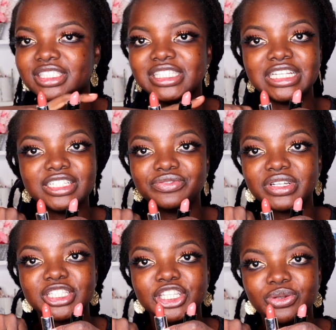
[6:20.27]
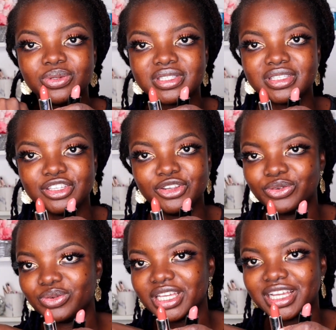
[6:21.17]
There are different nudes. You know,
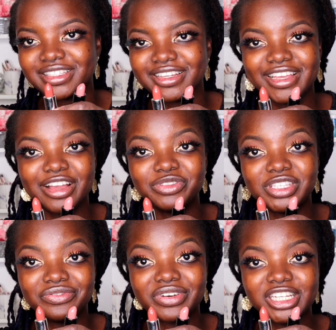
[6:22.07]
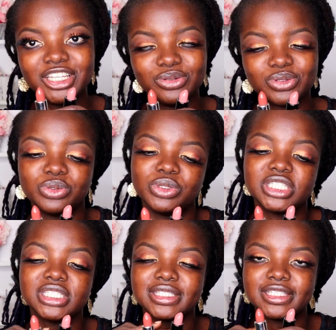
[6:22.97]
like I said, they have different nudes. So
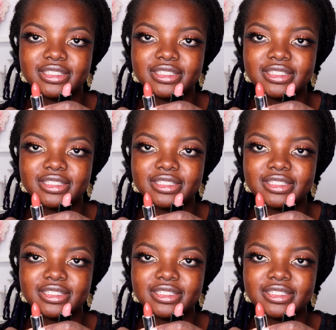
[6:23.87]
this is